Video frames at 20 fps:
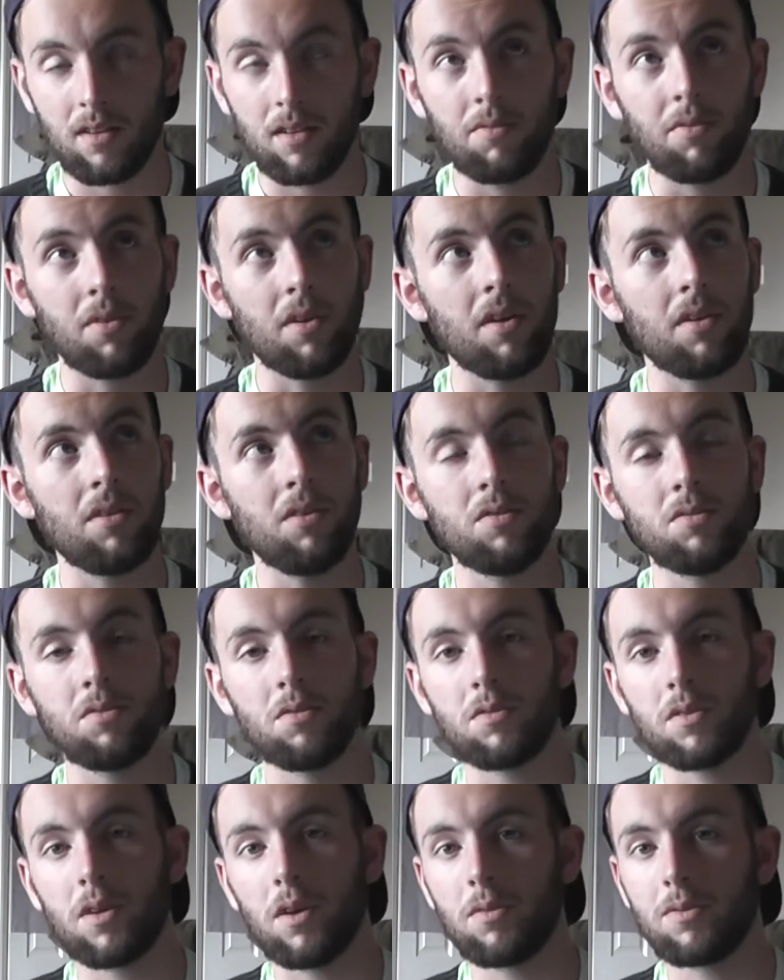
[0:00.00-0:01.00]
The font I used
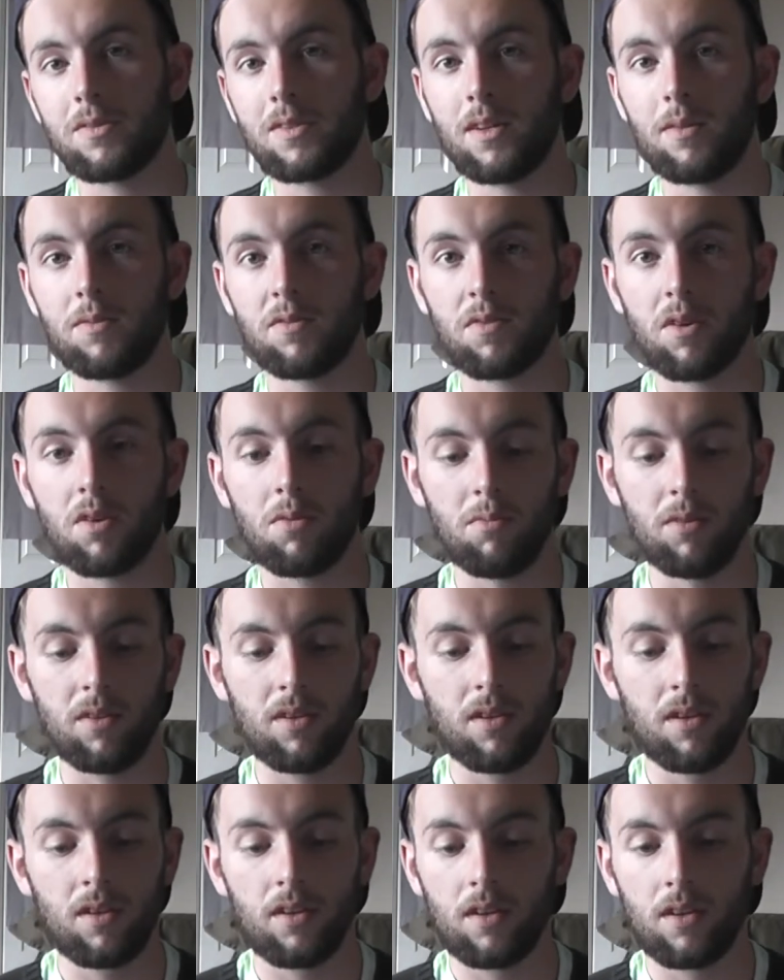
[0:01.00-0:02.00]
was Old Times
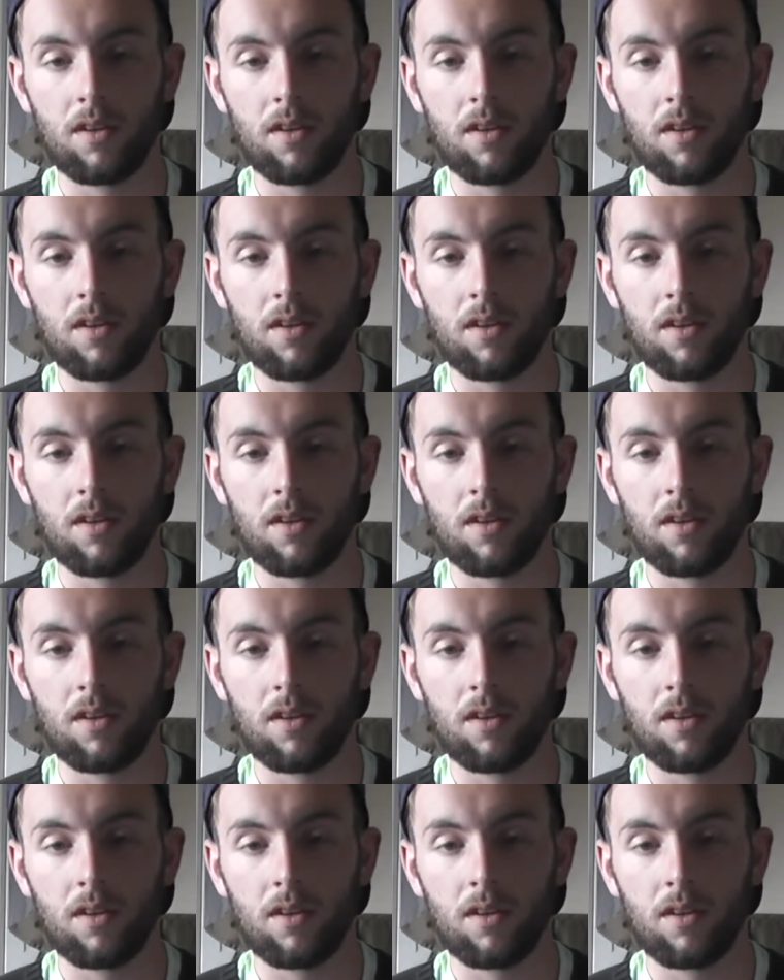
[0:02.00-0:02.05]
Roman,